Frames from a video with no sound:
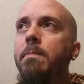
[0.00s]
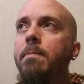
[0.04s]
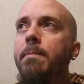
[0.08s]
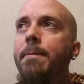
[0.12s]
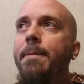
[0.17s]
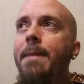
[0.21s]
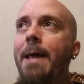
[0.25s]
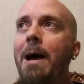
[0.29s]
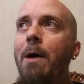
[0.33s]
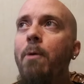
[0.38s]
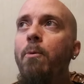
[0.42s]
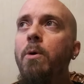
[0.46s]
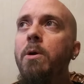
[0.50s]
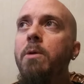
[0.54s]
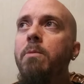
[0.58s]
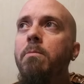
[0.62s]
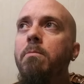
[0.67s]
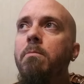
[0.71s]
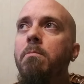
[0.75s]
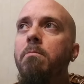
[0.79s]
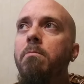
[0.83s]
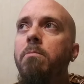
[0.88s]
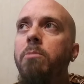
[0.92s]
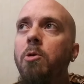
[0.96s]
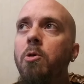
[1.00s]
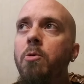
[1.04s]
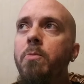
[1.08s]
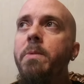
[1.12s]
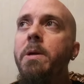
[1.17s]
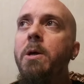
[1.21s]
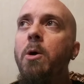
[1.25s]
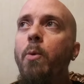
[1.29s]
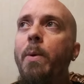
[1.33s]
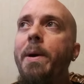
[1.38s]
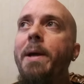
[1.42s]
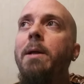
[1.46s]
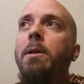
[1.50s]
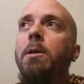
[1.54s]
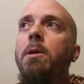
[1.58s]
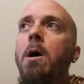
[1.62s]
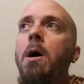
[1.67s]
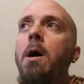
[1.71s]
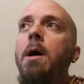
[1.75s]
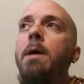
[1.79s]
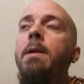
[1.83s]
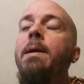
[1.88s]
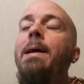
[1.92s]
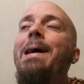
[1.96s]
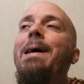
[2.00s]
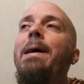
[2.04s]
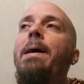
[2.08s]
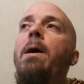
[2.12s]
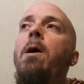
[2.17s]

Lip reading: that one blew me away a lot,